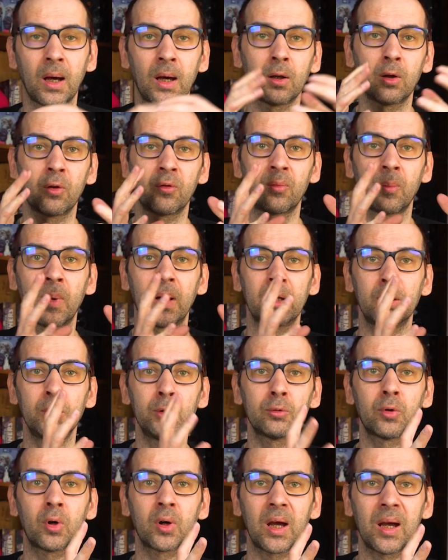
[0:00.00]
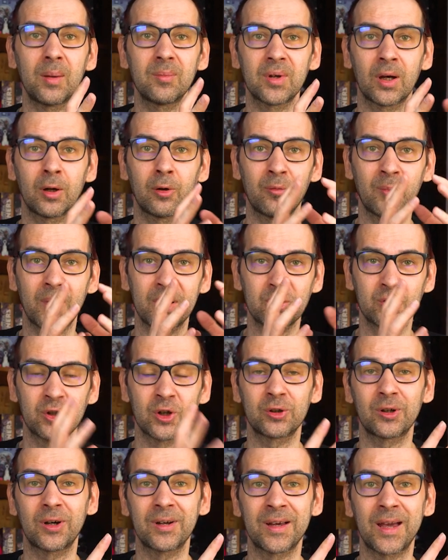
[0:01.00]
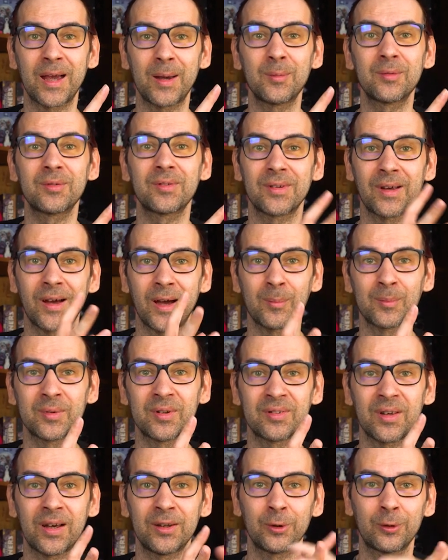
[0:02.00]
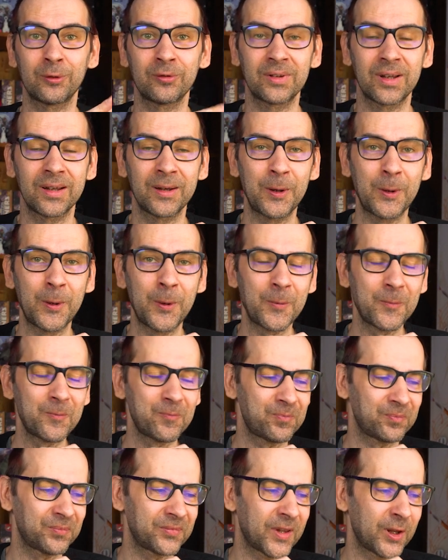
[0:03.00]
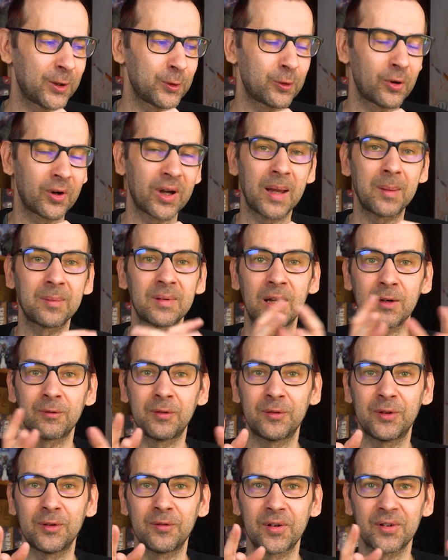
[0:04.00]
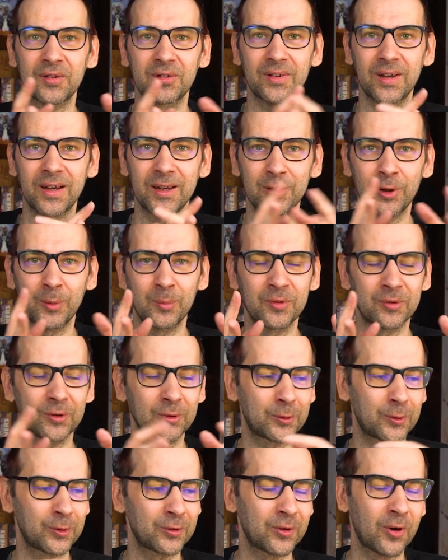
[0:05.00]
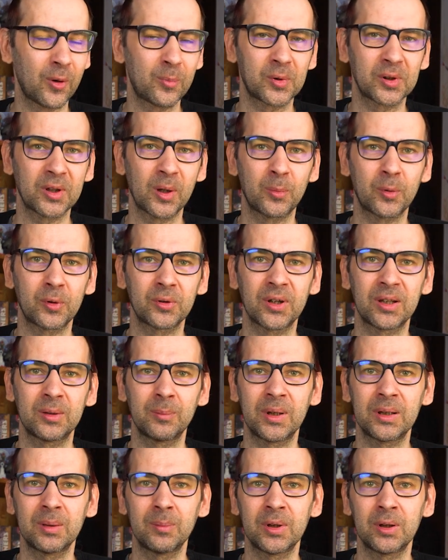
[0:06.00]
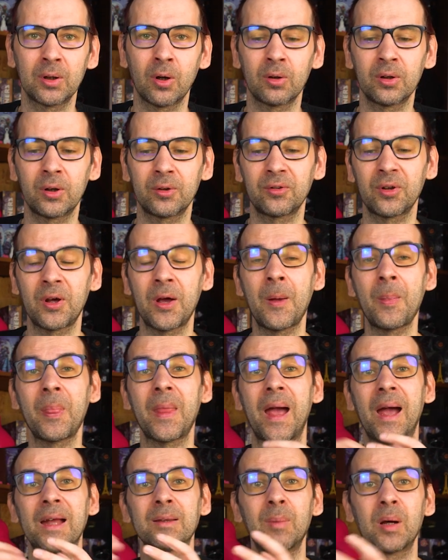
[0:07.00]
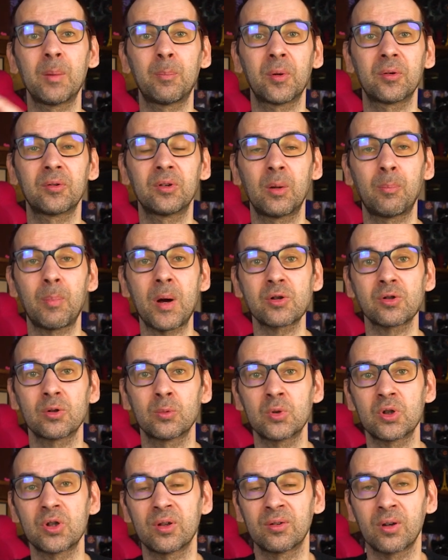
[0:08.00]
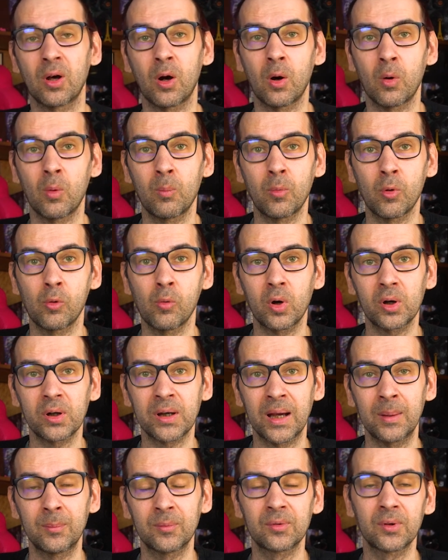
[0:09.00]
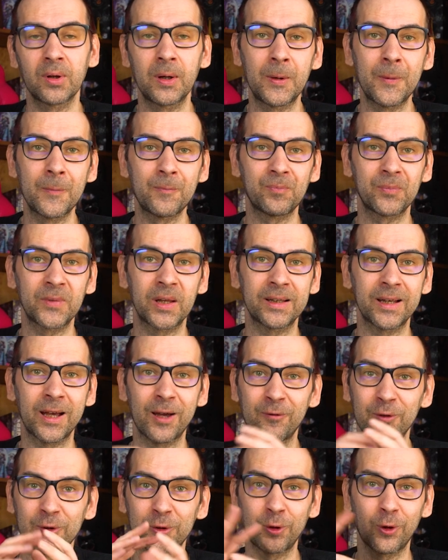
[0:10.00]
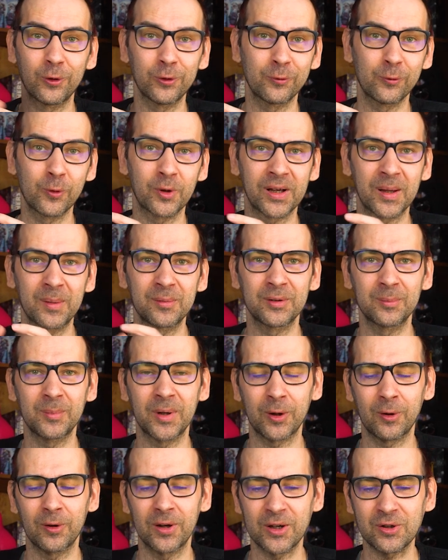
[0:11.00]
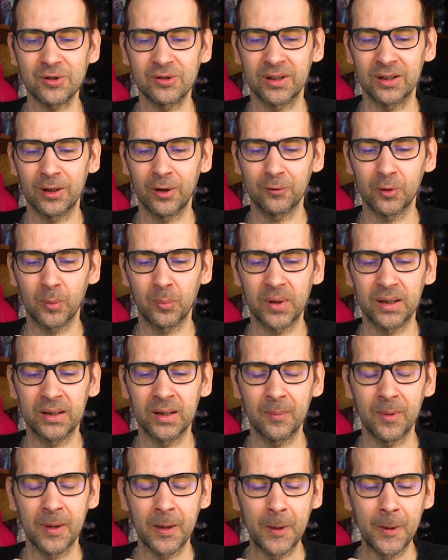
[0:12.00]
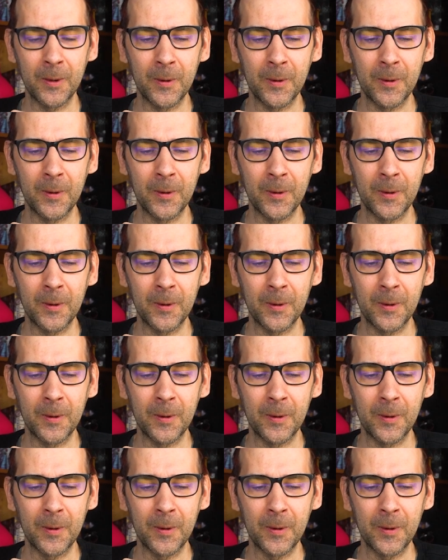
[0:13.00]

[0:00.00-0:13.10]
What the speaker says: I love my Euro games, I love my general games. I'm designer of the Euro games like 51st State, Robinson Crusoe, Pret-a-Porter, and many others. And my personal passion, which is war games. And I have a ton of war games in my collection. I love to play them.